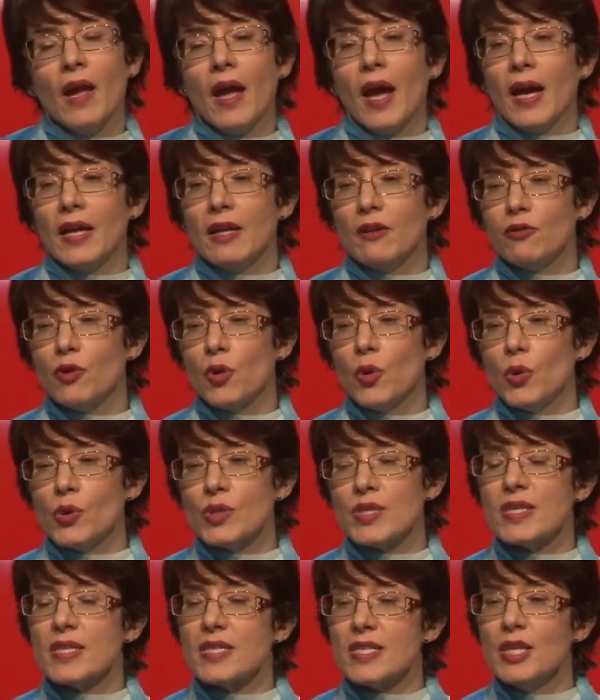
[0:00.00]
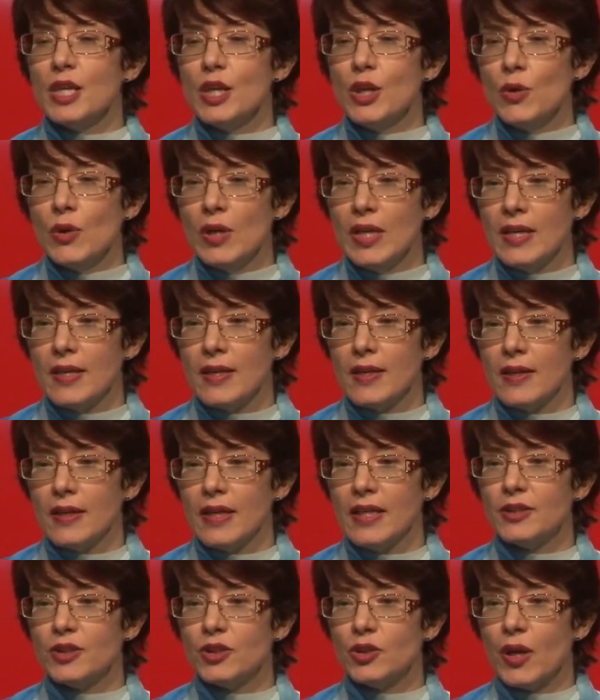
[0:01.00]
And of course, this new leader
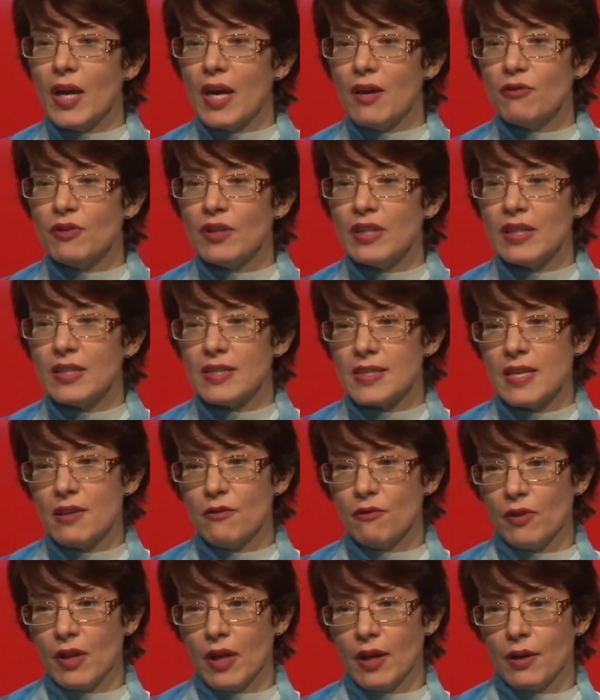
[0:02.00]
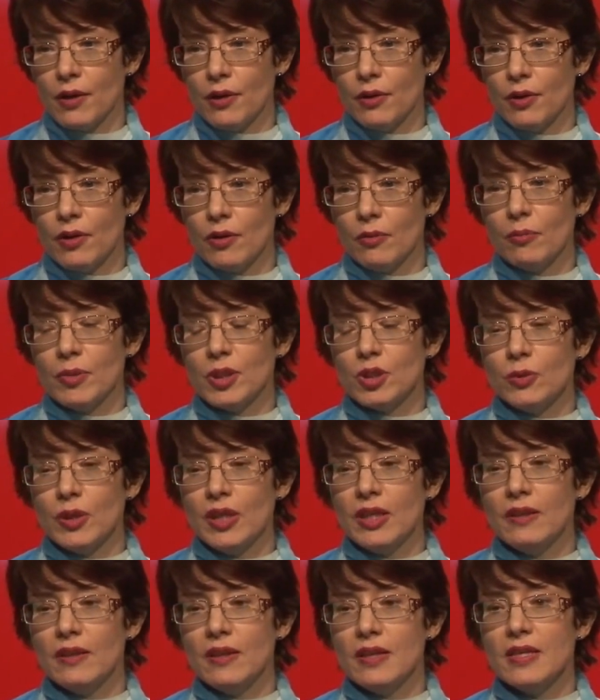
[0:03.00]
needs to effortlessly flow
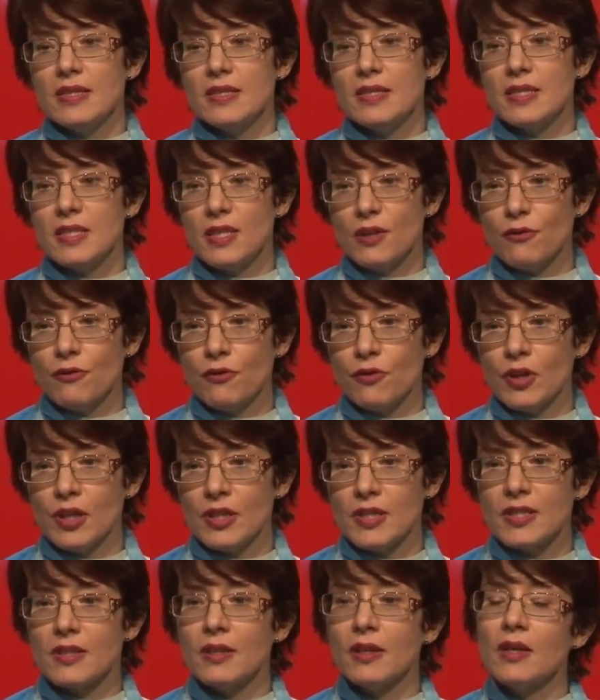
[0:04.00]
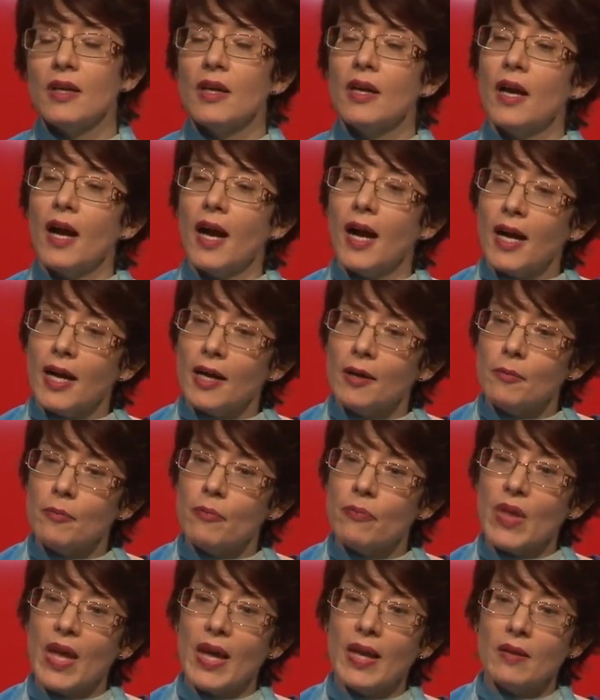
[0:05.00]
between these different
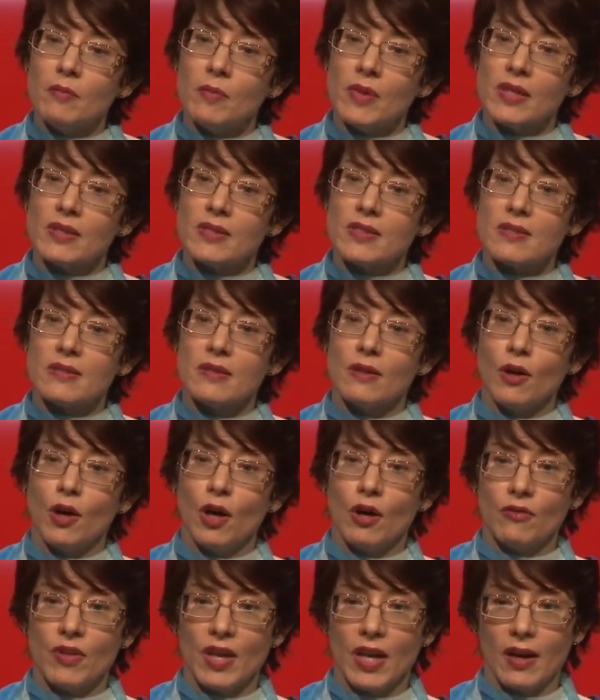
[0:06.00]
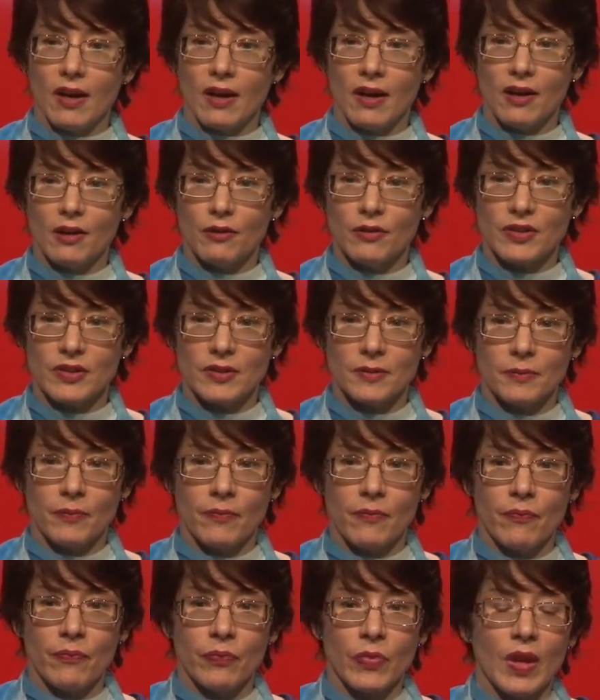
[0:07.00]
elements of their lives.
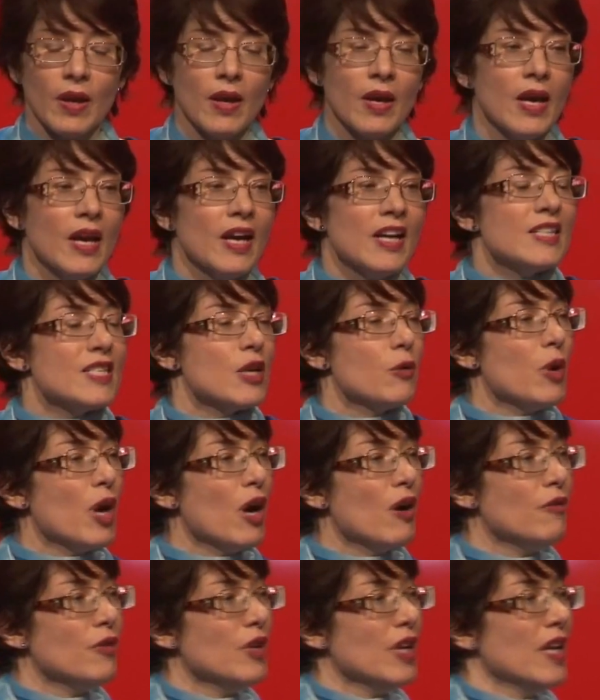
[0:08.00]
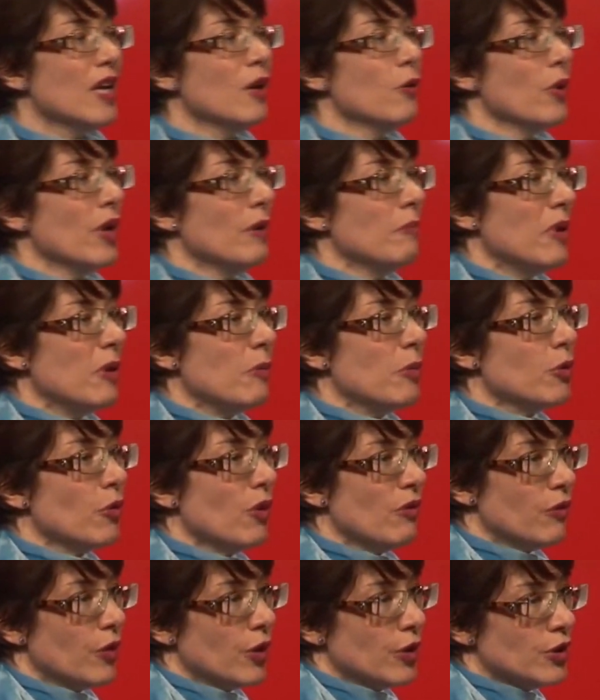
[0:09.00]
So we often hear when people
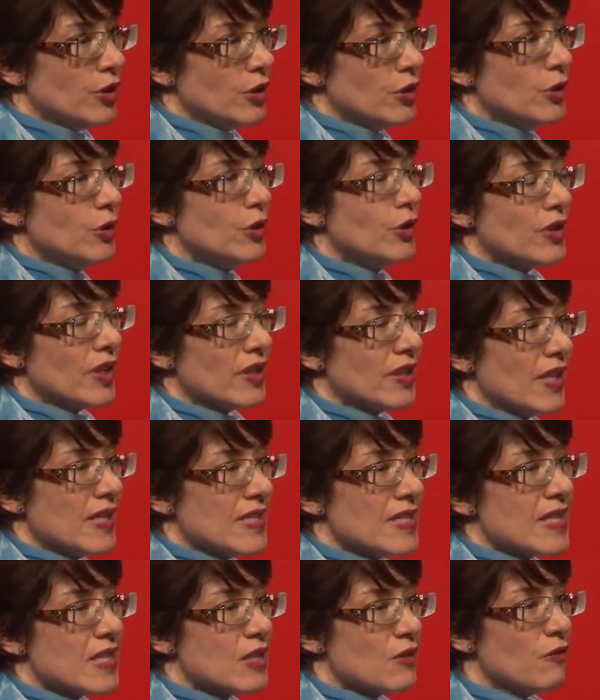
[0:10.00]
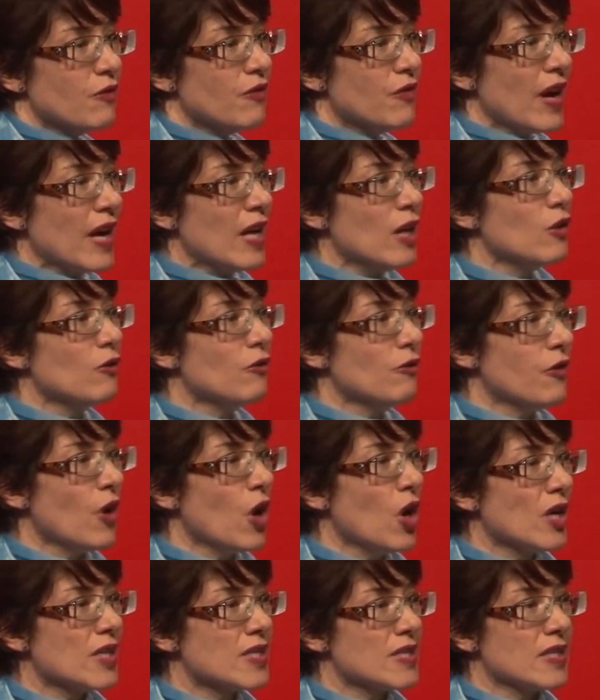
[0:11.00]
refer to Google that there's this fail
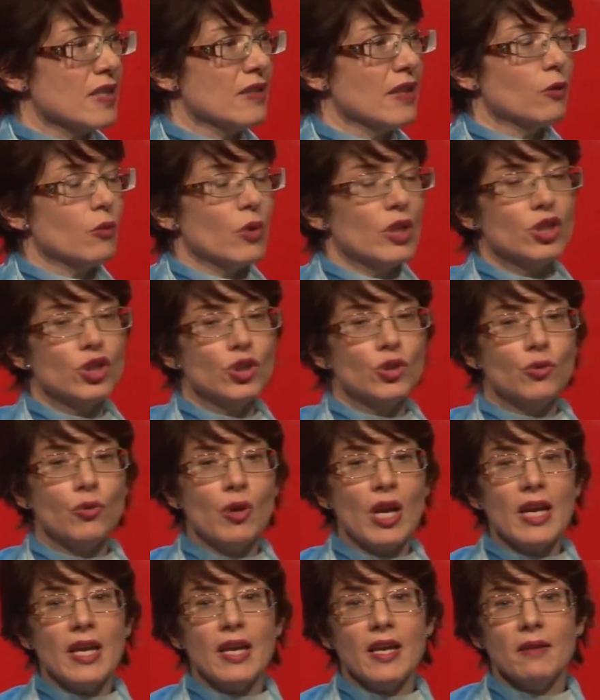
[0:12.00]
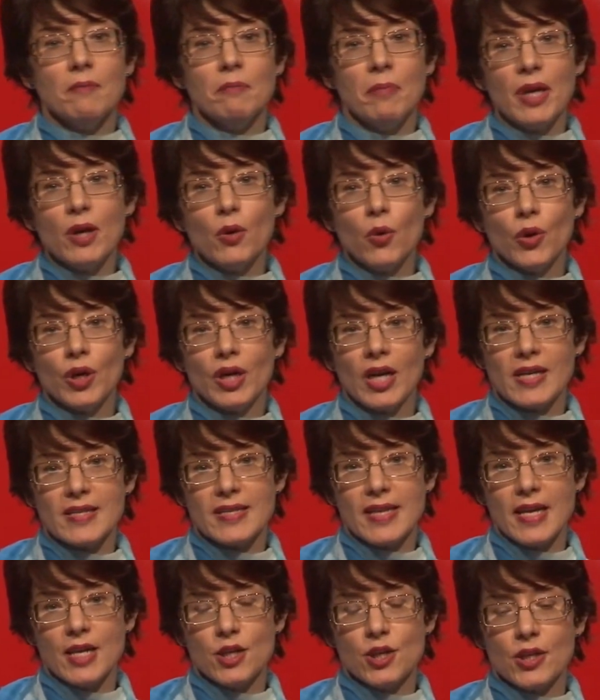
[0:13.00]
fast and that one should really, in big
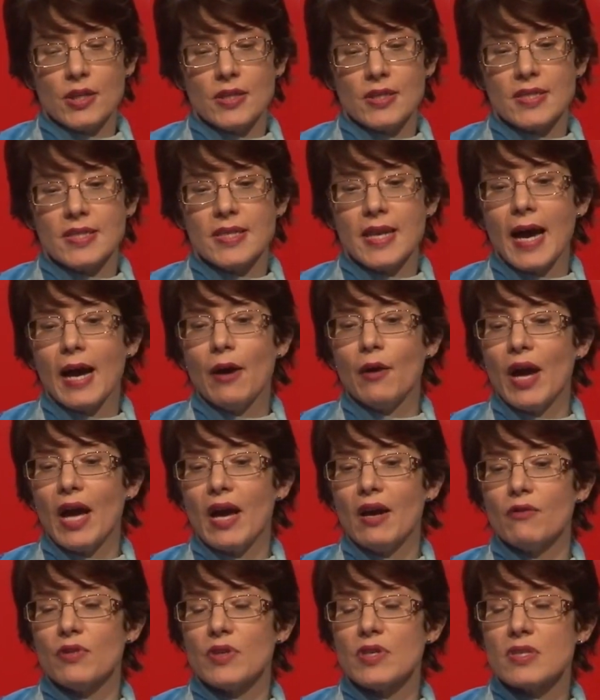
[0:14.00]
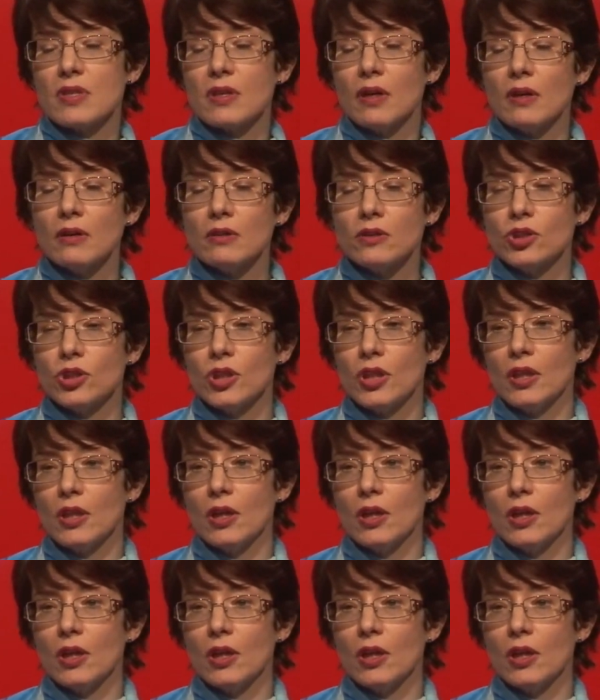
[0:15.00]
organizations, now have this culture